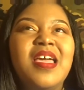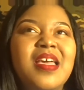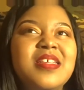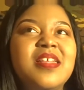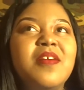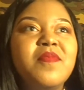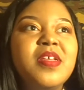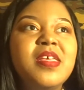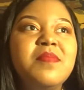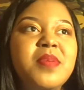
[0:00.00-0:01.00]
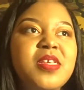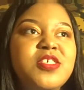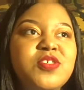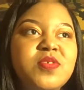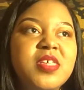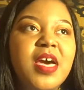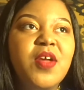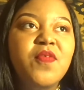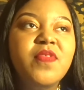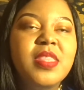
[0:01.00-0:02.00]
it's not really many shoes that I
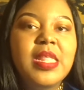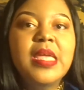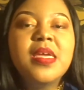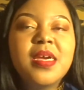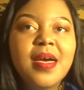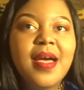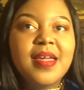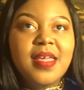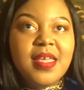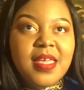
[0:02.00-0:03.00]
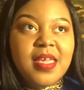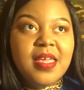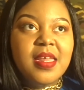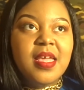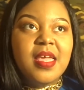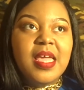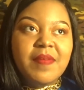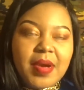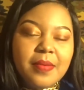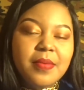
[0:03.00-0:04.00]
don't think I can get
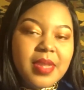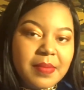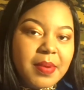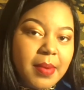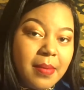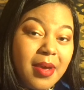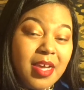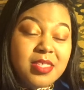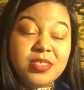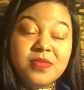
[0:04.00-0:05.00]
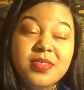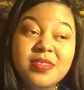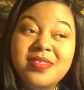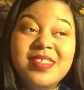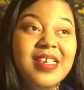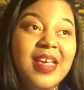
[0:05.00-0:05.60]
if I really put my mind to it.